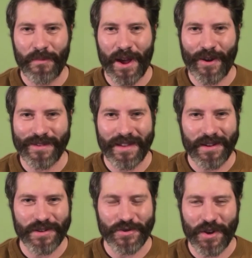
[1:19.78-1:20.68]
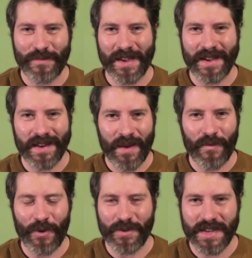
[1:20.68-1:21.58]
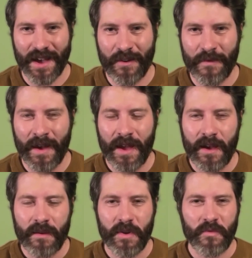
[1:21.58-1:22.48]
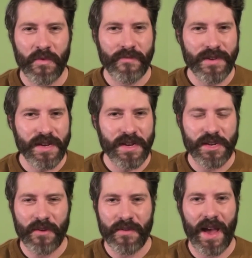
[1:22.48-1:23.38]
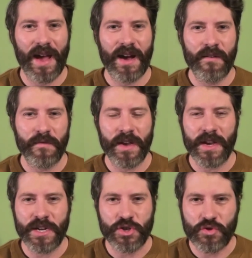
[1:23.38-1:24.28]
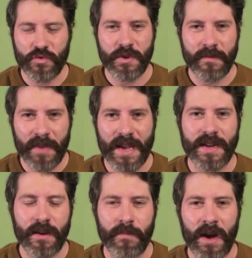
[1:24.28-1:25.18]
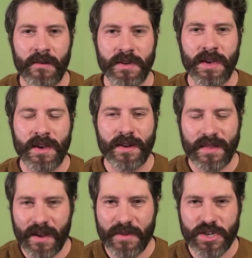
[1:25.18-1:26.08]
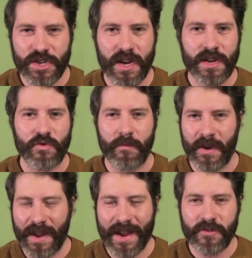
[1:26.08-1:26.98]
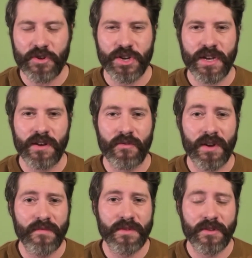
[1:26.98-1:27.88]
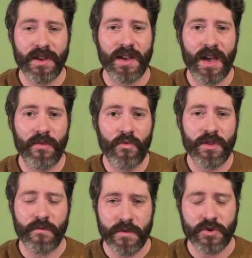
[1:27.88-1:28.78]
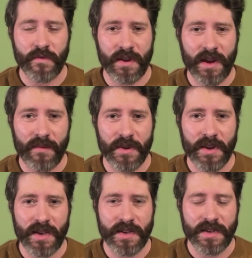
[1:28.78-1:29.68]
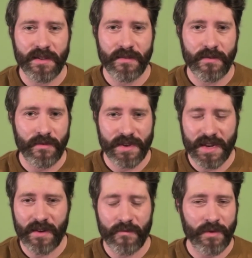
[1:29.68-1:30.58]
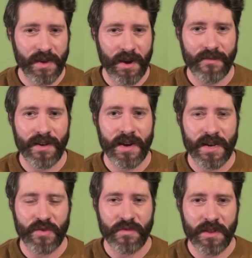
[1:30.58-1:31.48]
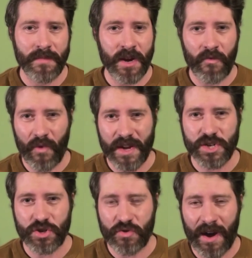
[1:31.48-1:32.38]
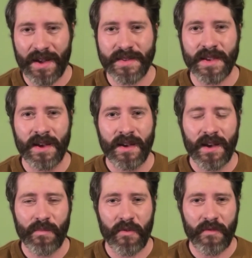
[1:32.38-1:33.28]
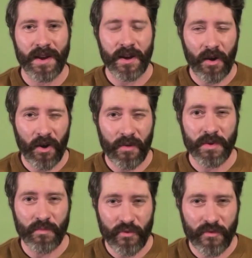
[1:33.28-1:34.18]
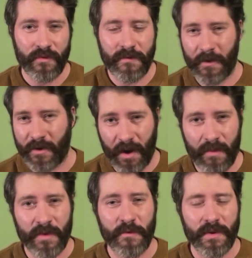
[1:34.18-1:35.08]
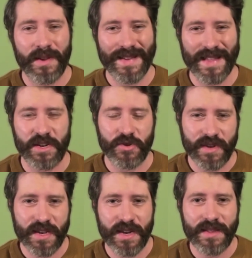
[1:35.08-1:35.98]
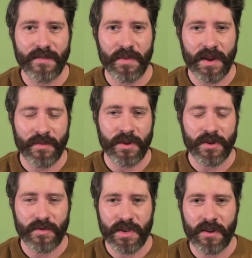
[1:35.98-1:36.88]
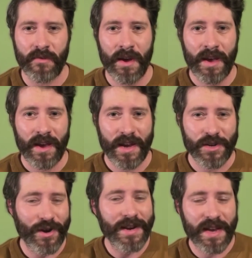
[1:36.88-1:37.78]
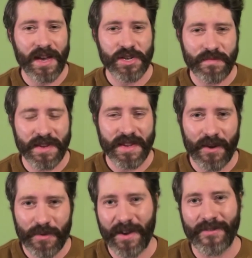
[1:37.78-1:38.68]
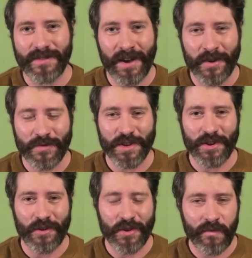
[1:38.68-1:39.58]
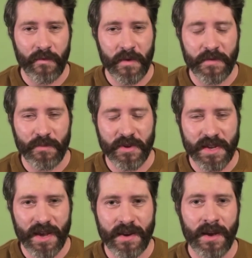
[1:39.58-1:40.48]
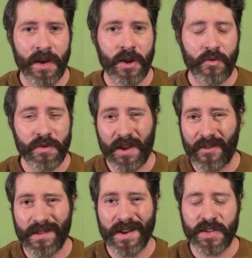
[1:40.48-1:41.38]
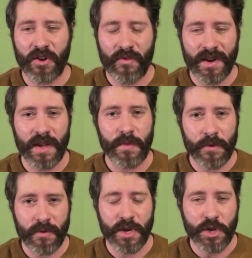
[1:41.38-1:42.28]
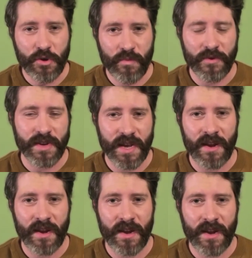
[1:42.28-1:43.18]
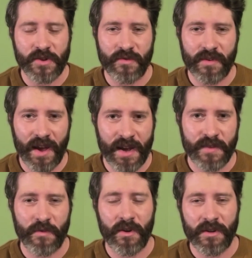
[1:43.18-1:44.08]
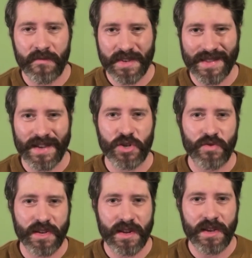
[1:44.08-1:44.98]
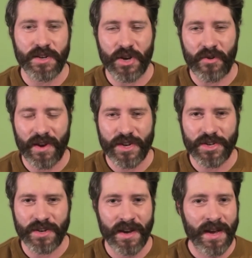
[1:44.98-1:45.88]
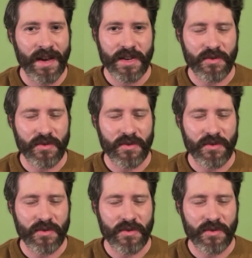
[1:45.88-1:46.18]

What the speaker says: The mayor likely trying to make a name for herself. But we really don't have a true debate about climate change or about energy or even looking at what the future of the company is. The state of North Carolina has really made great strides in providing carbon-proof or carbon-free electricity. They've been able to do so and trying to catch up to South Carolina, which is already over 50%. North Carolina is already at 32% of natural gas for all of its electricity generation.